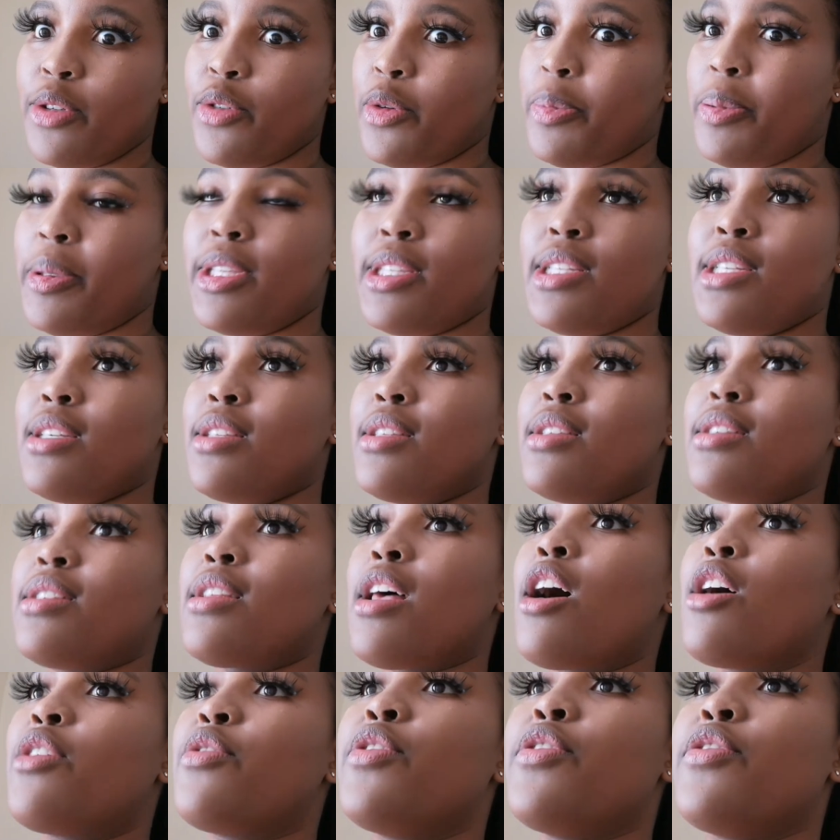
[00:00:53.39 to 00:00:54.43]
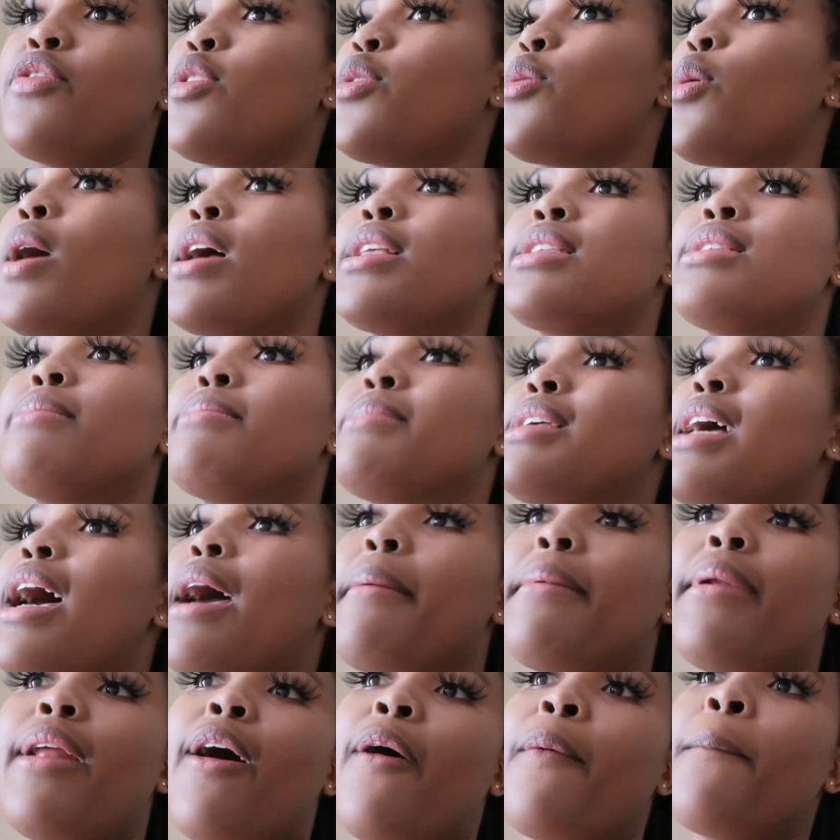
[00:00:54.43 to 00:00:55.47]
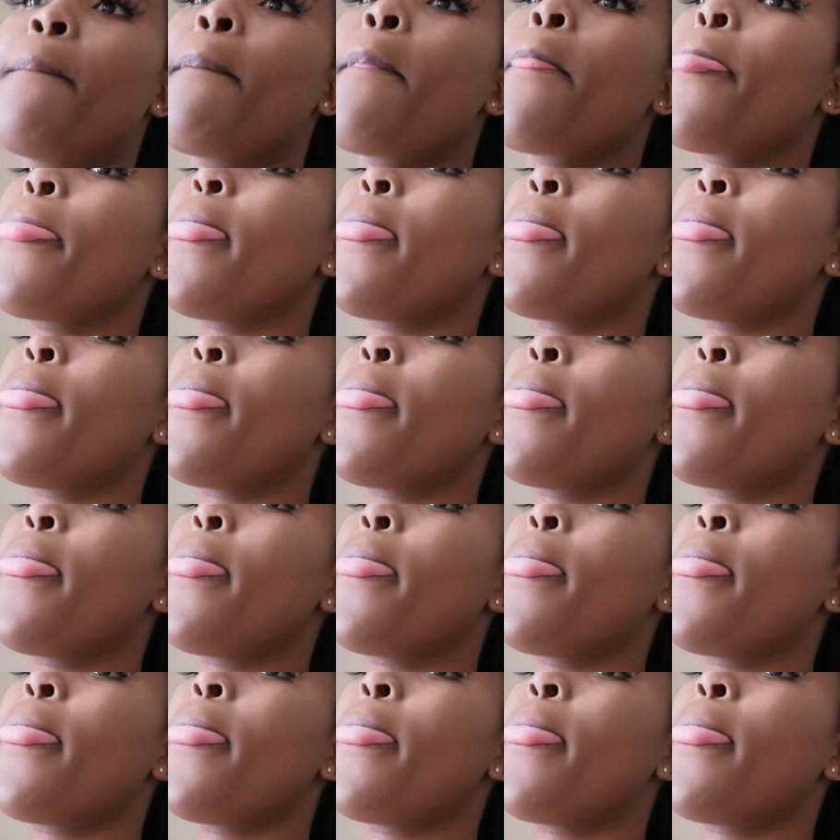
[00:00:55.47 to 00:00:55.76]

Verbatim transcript: repeating this outfit for quite some time now